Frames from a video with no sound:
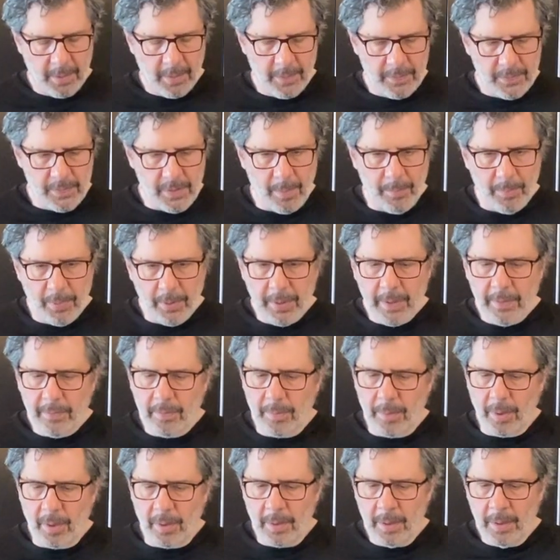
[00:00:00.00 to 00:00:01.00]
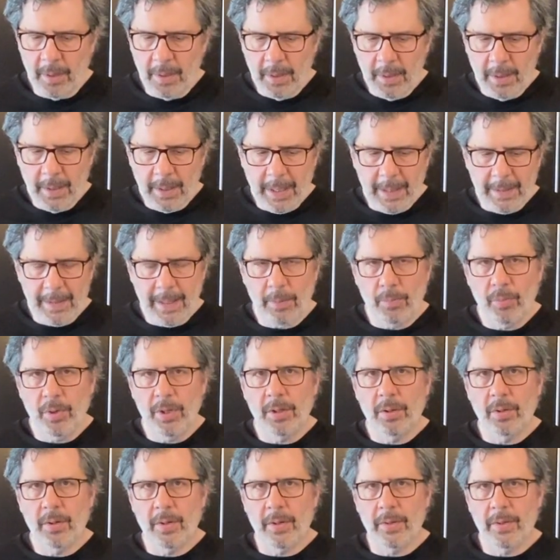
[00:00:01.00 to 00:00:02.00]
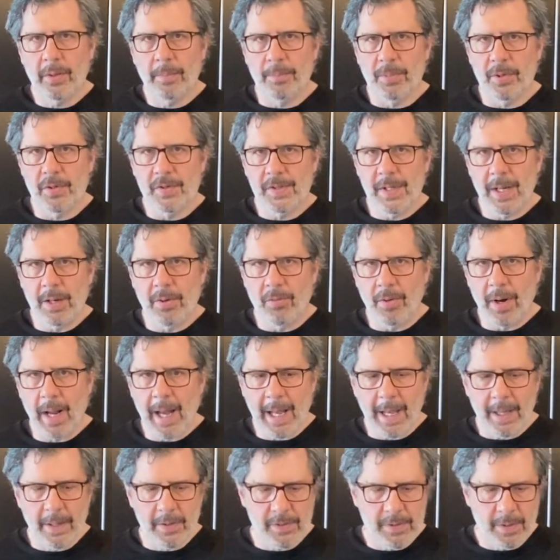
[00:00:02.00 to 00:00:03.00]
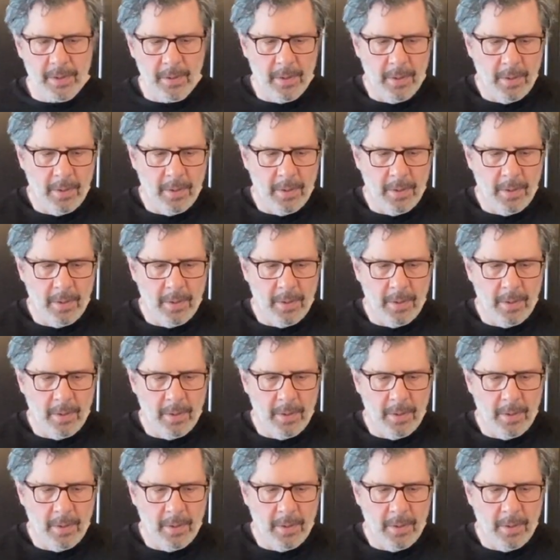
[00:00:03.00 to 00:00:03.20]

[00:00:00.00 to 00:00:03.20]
It's unbelievable. And then when you look at the percent rise,